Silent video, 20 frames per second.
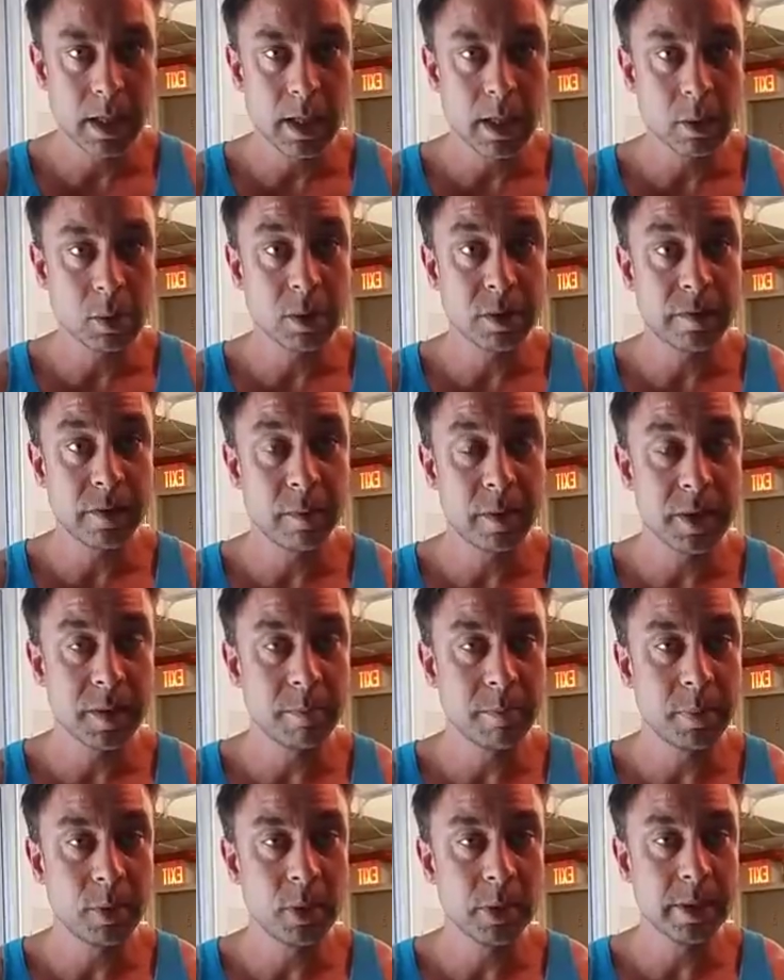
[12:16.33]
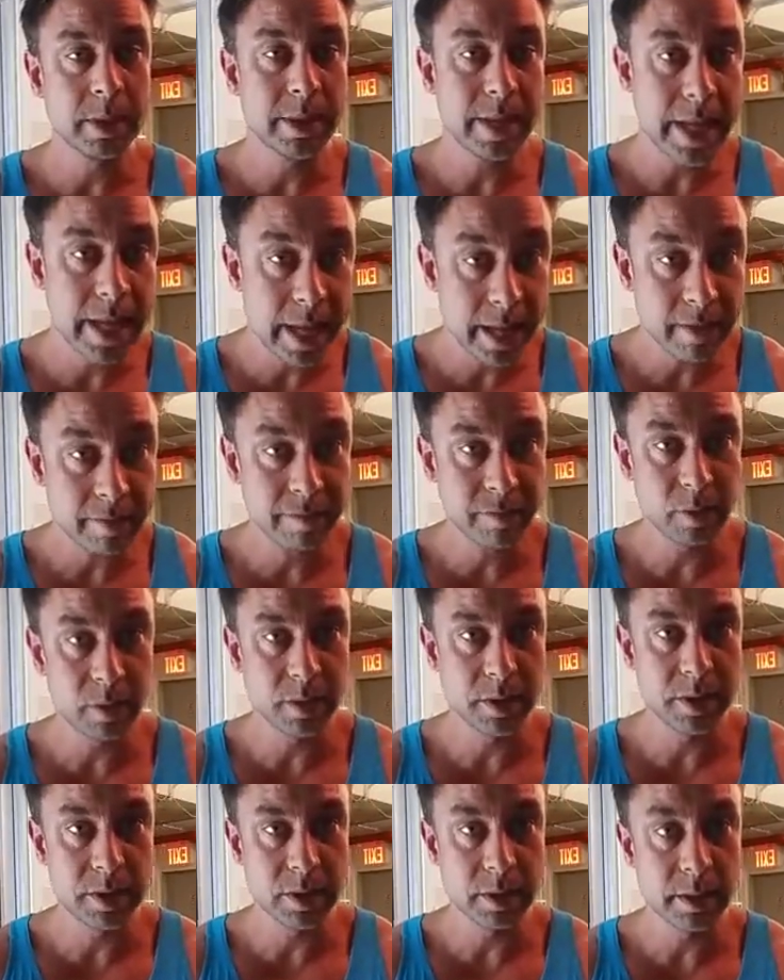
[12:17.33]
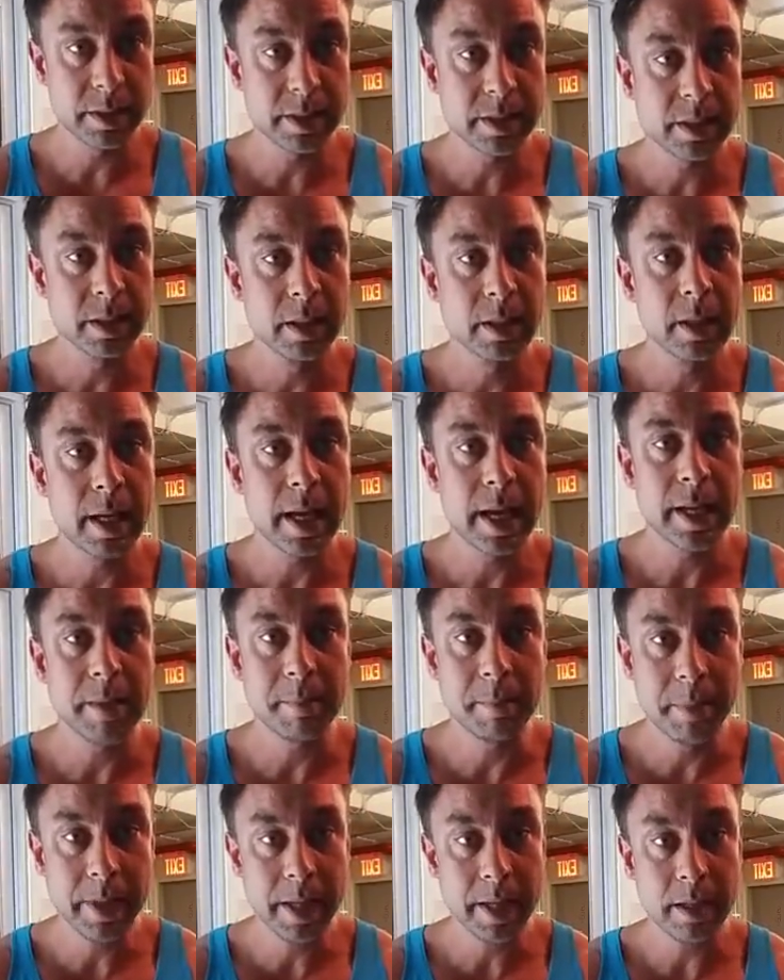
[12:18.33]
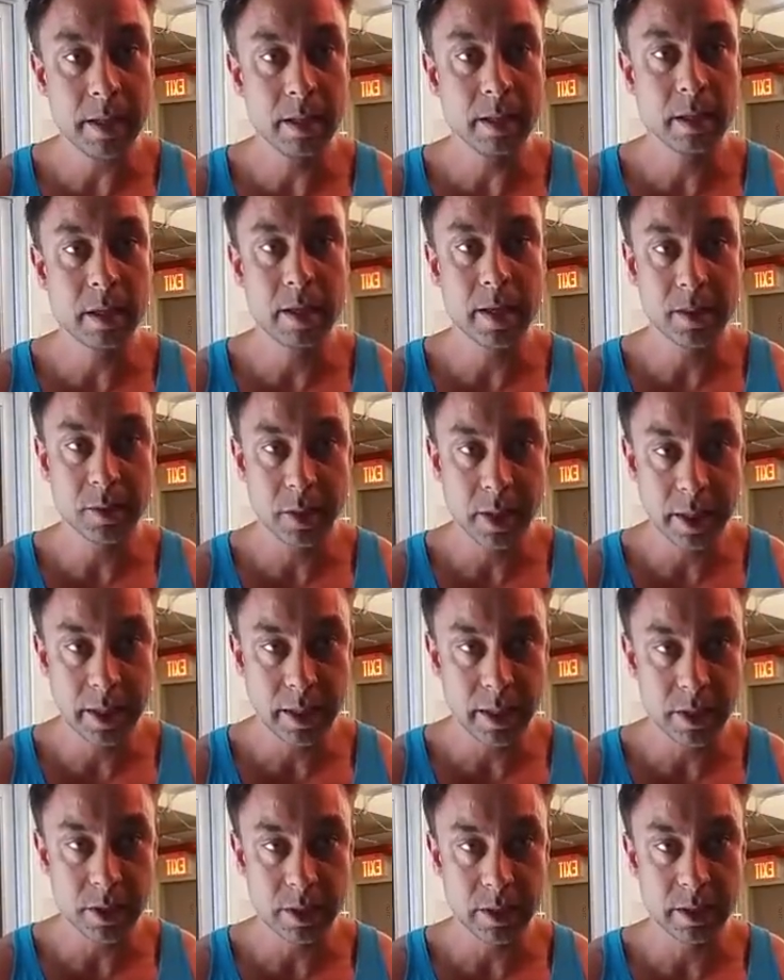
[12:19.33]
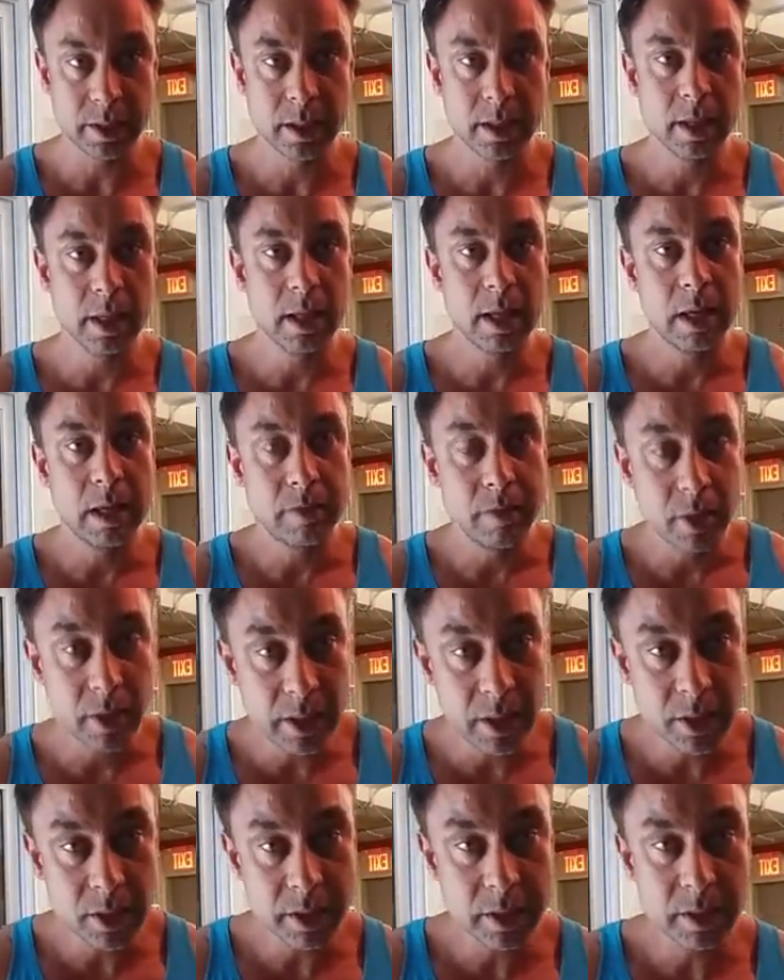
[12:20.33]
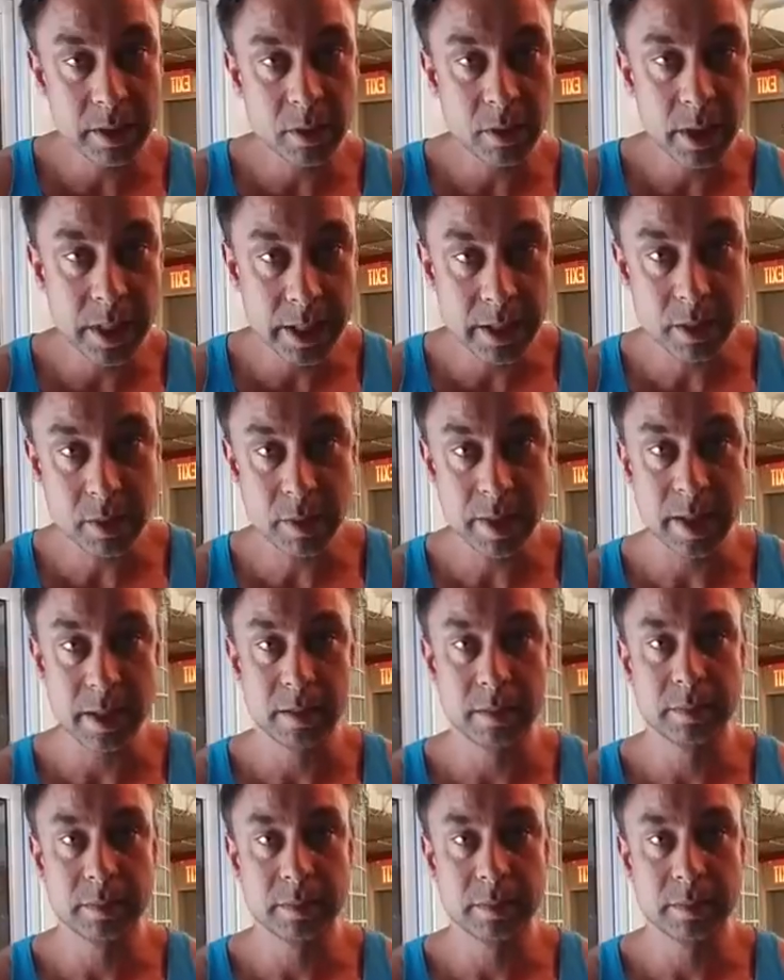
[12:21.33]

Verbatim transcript: Good form is important, A, for results, and B, not to get injured. If you're injured, you can't train.